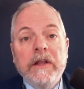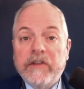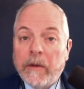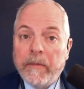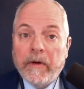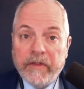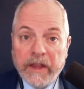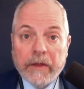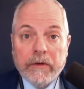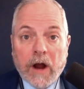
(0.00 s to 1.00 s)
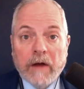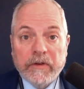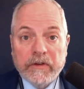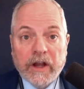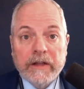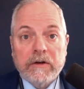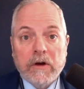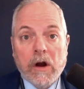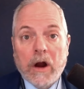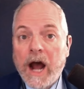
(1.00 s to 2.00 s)
Some of the other offers out there
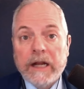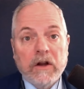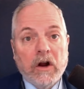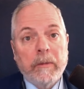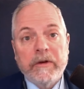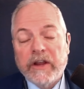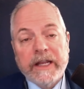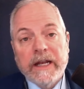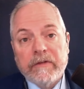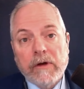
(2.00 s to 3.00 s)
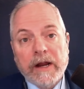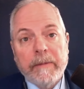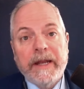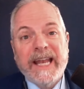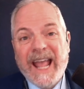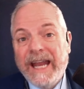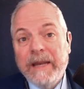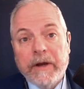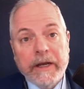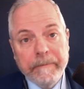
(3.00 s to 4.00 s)
are hot garbage I can never recommend to
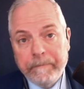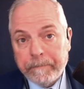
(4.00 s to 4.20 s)
anybody.